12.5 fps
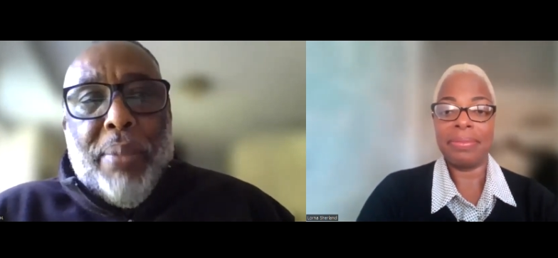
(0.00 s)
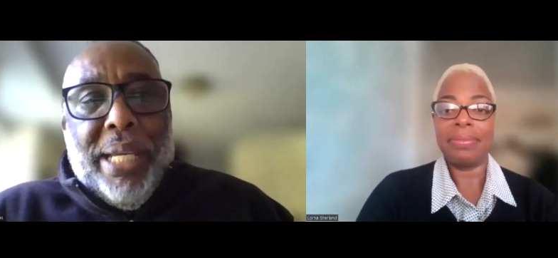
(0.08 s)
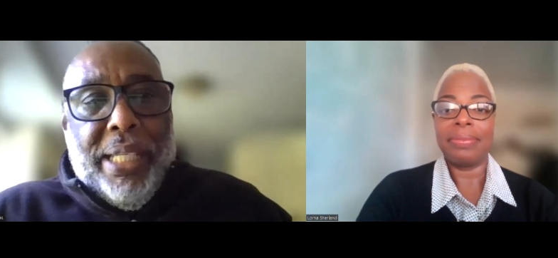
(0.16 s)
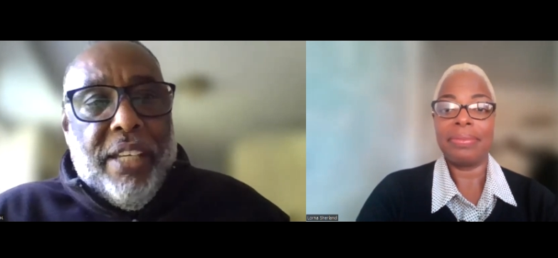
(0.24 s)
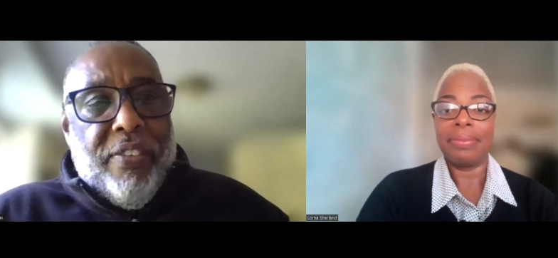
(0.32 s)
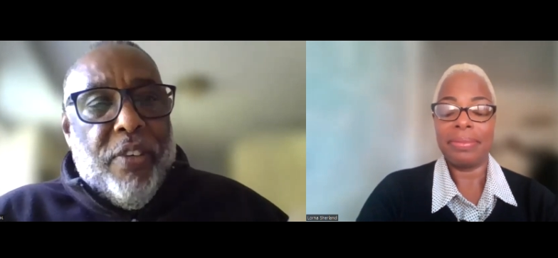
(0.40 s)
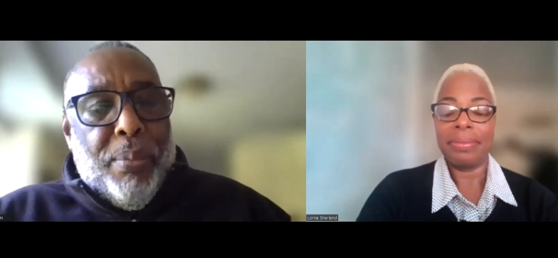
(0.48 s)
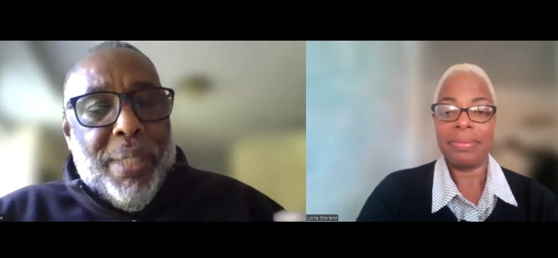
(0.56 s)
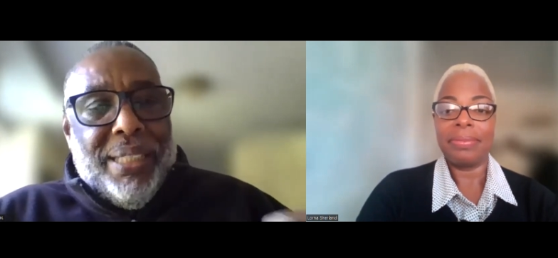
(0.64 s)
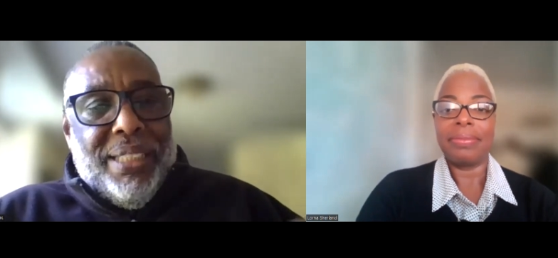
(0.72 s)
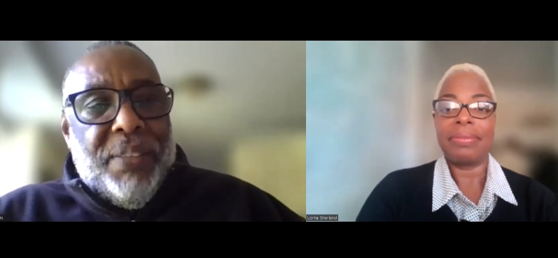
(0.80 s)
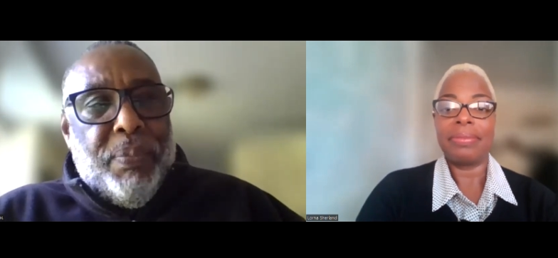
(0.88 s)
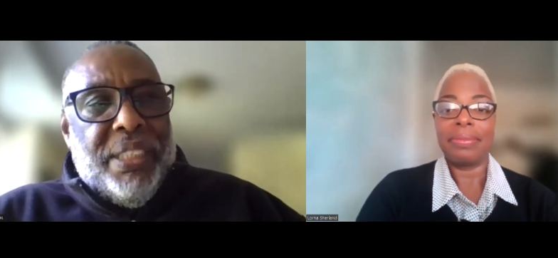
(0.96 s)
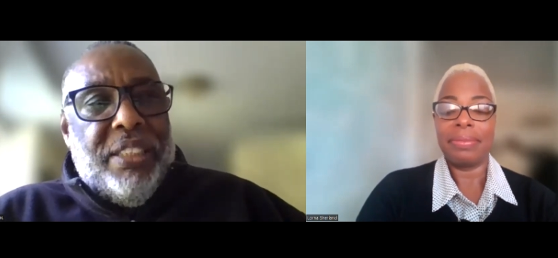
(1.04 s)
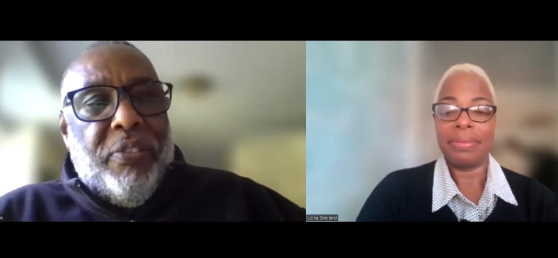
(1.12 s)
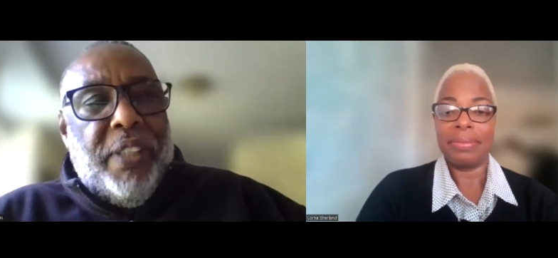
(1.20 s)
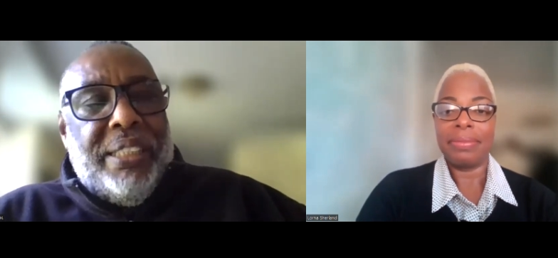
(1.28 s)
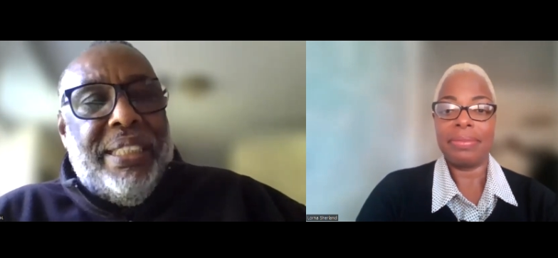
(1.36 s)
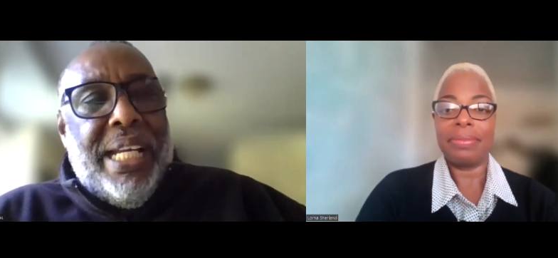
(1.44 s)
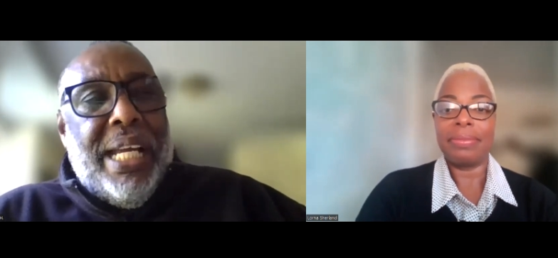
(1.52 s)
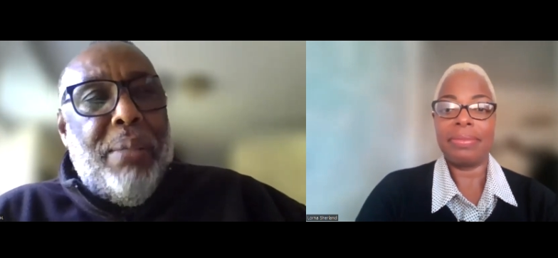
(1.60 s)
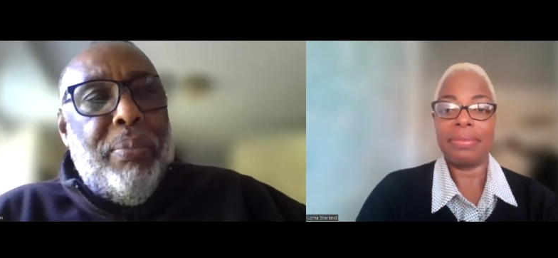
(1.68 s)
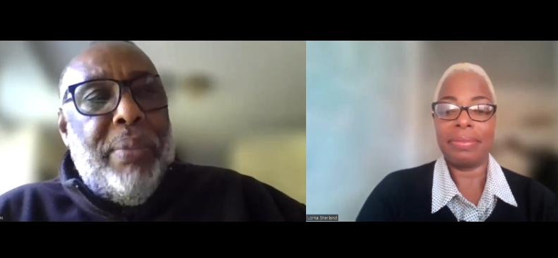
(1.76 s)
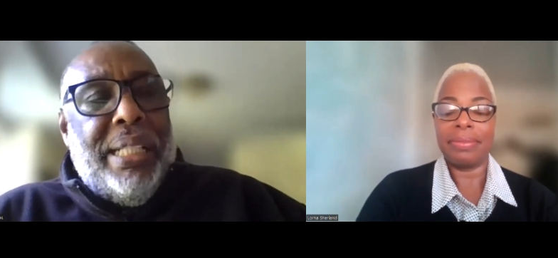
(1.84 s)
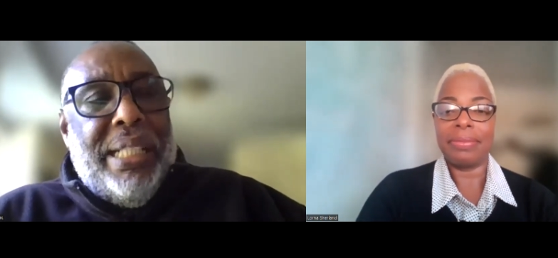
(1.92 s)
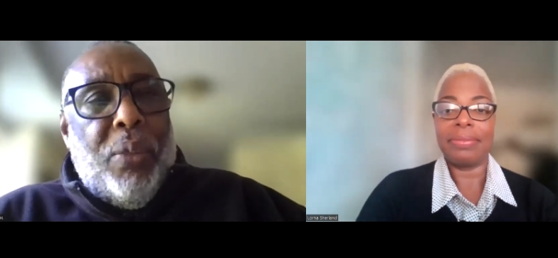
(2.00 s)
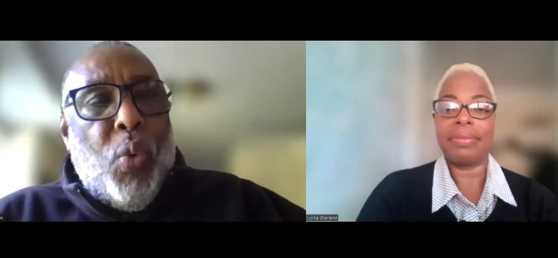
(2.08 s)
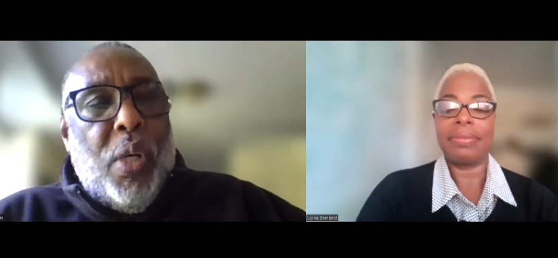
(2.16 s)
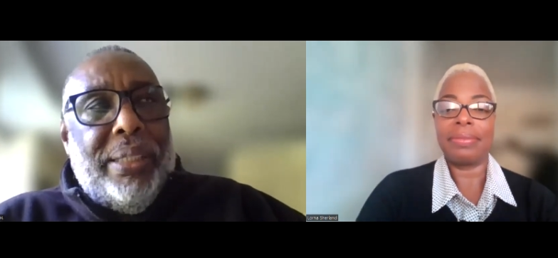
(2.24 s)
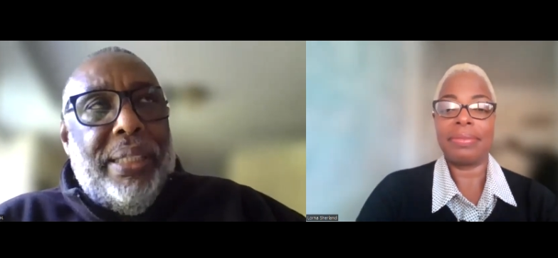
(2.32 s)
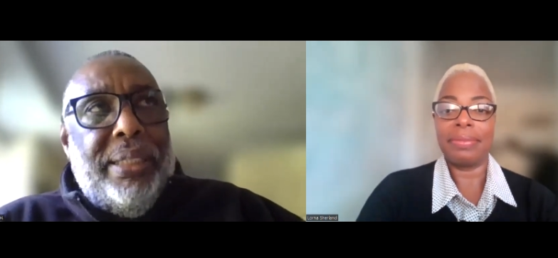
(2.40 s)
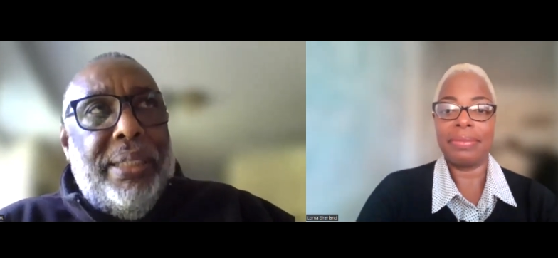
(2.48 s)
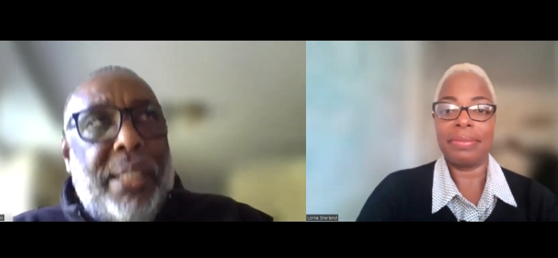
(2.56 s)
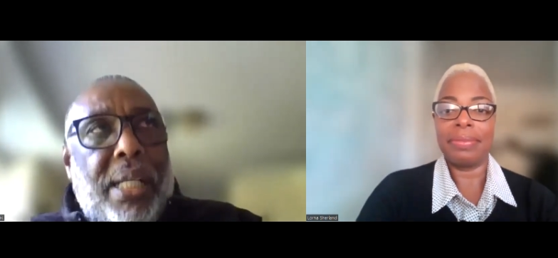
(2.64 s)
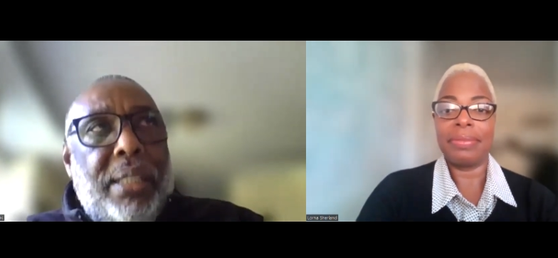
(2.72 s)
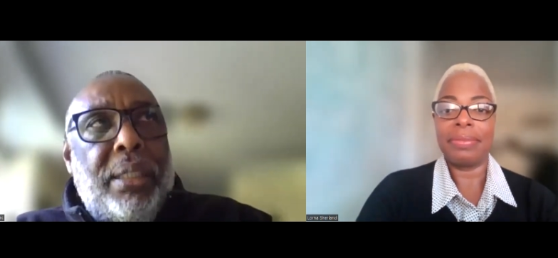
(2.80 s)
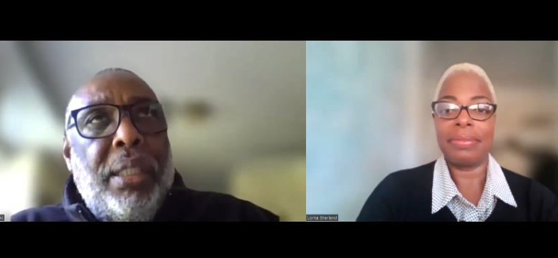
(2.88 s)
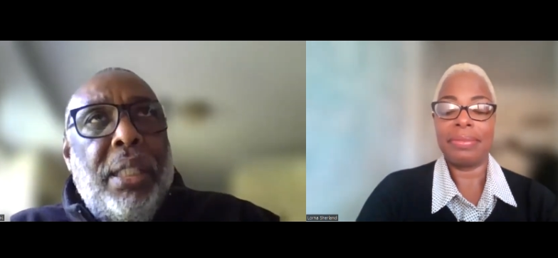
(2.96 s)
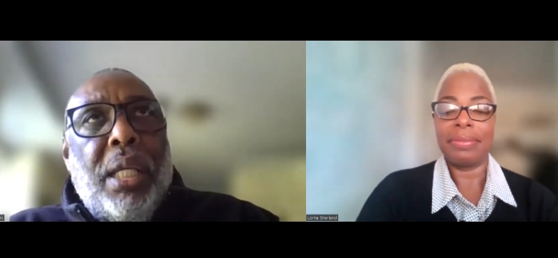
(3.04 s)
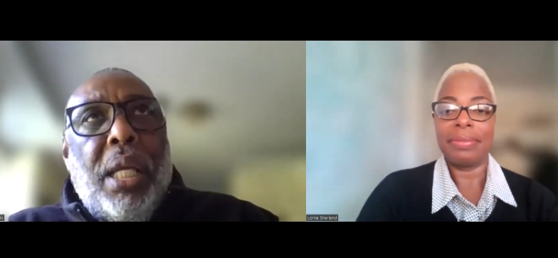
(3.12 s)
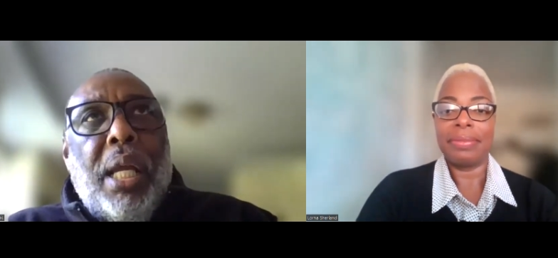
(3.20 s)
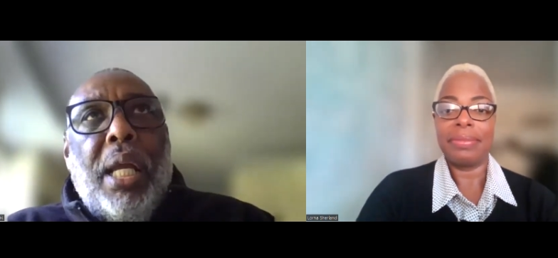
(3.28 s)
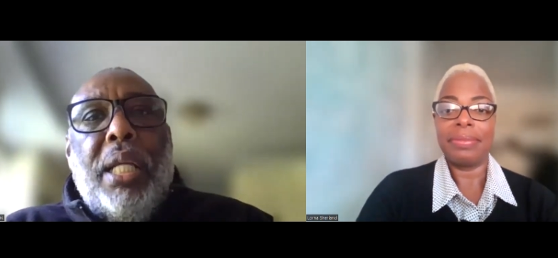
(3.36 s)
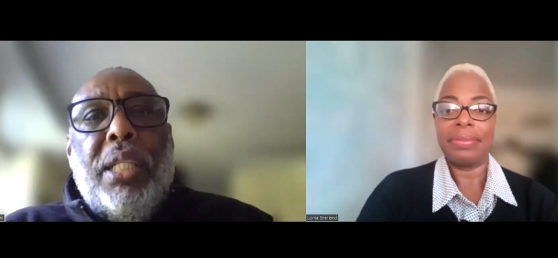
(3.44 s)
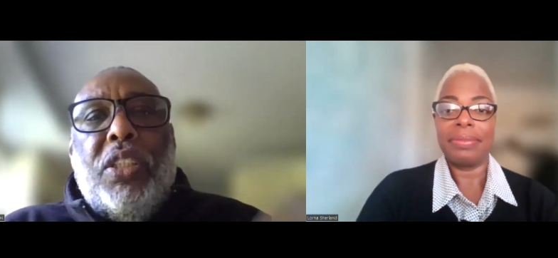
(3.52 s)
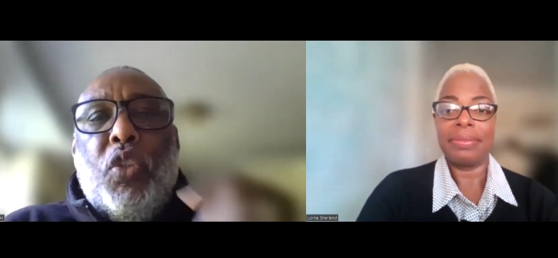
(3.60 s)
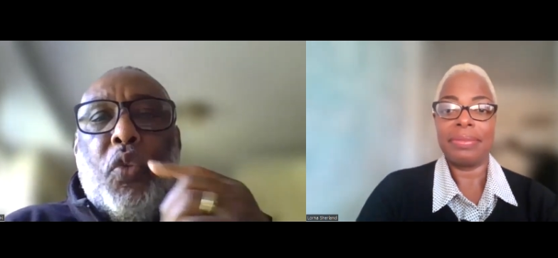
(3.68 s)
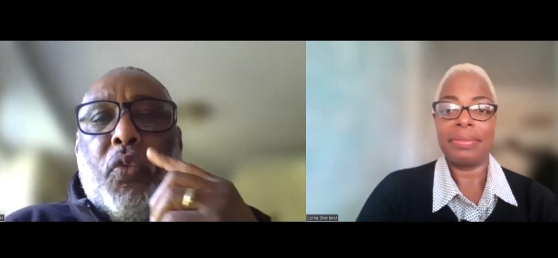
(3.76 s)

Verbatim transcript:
Speaker 1: I gave him a specific time that I wanted done and so